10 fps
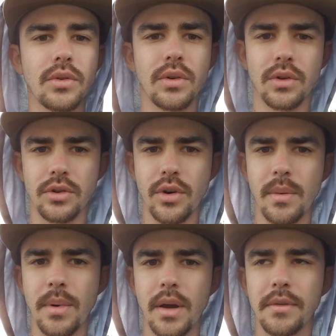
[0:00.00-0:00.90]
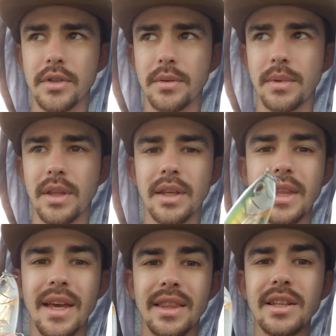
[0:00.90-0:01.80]
or drop off or something like
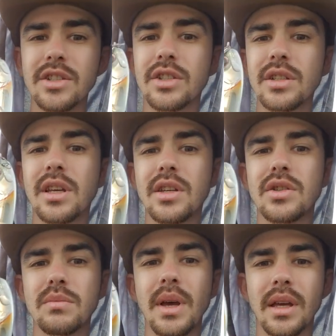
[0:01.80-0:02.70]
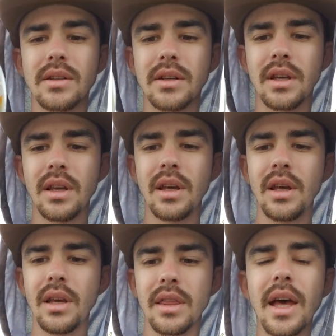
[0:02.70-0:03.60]
that, this should get you bit.
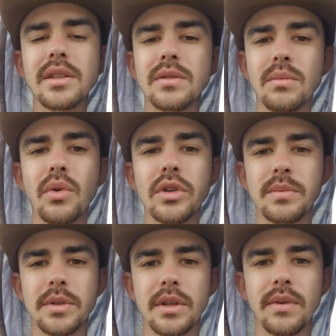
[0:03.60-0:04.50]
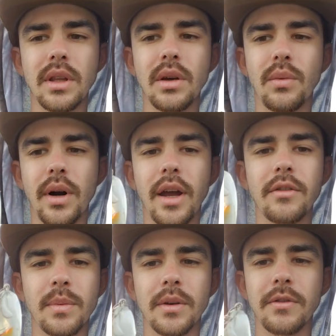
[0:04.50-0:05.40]
That's more specifically where
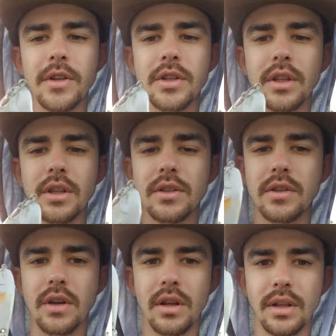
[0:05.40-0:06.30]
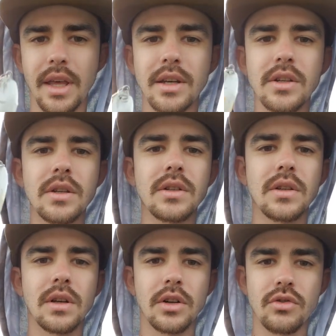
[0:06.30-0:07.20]
I've been fishing these, is on ledges,
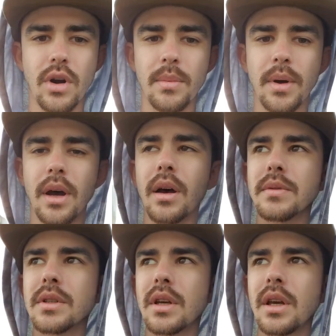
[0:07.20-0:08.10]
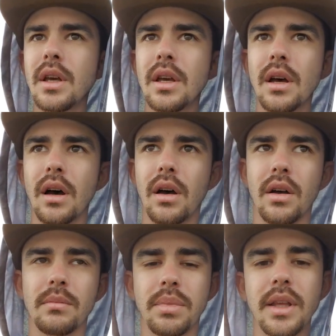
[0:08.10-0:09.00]
is on drop offs,
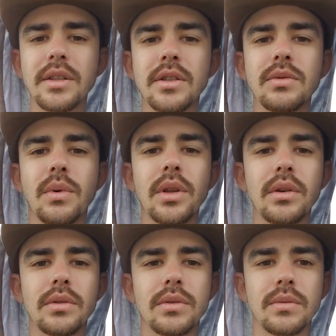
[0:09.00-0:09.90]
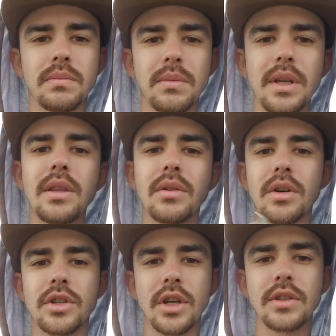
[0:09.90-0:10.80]
on places where there's either
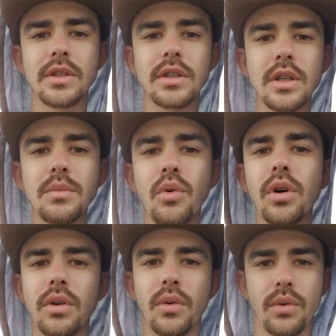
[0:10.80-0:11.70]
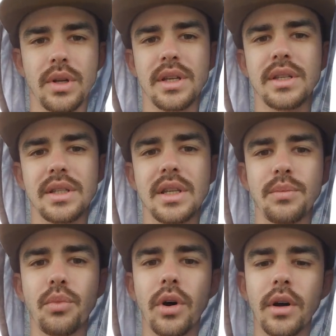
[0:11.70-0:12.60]
adjacent to deep water or is
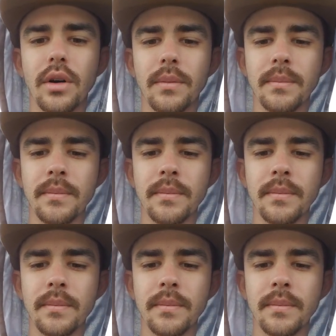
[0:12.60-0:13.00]
deep water.